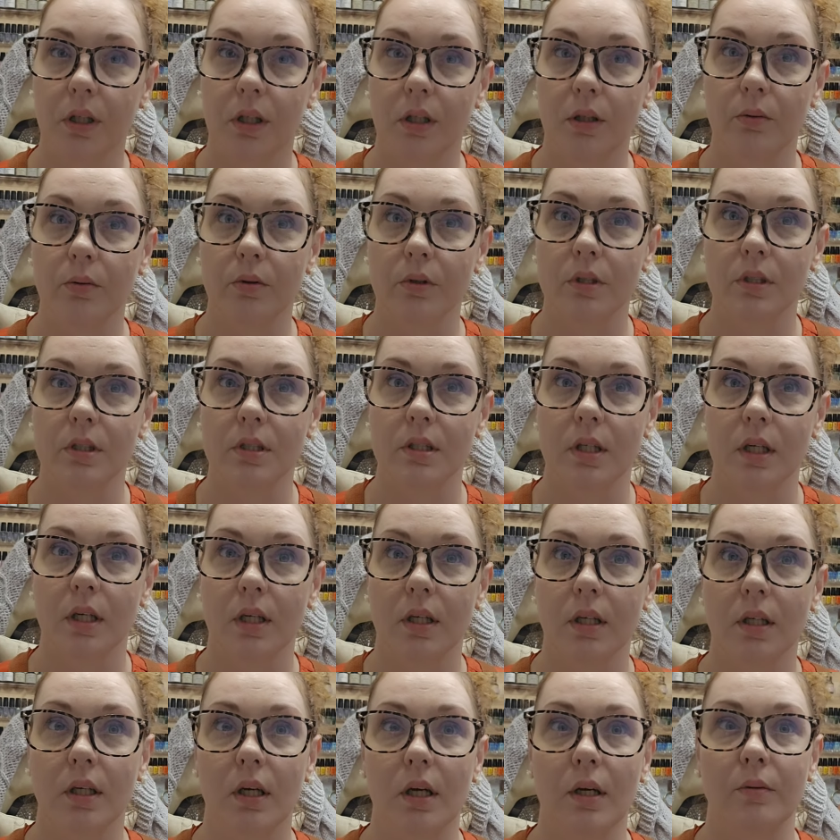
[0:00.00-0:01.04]
I would
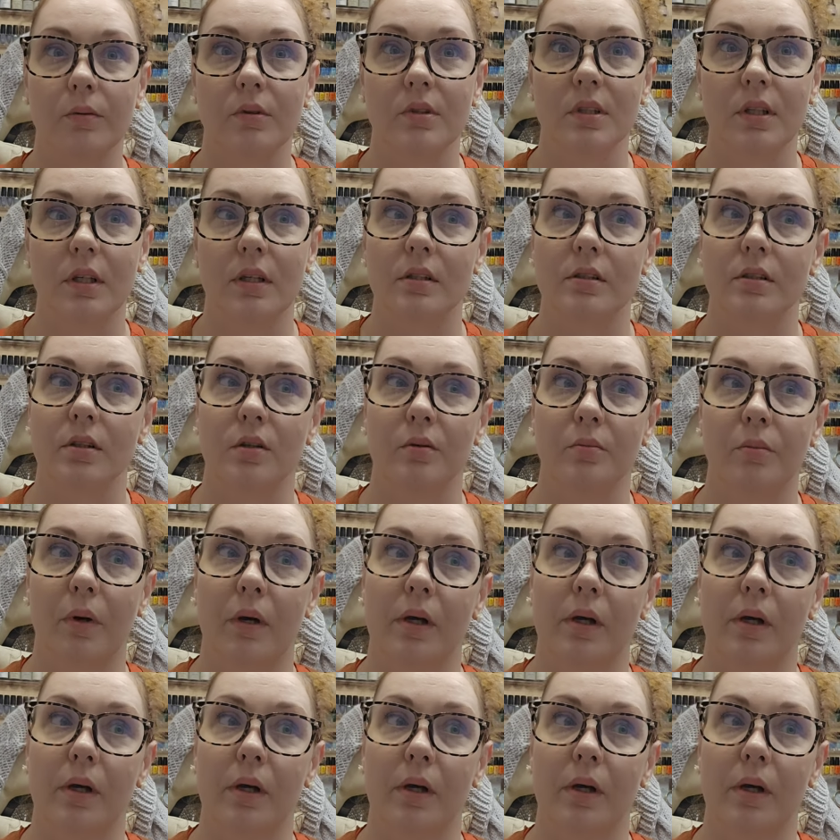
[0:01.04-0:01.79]
say. I would say I started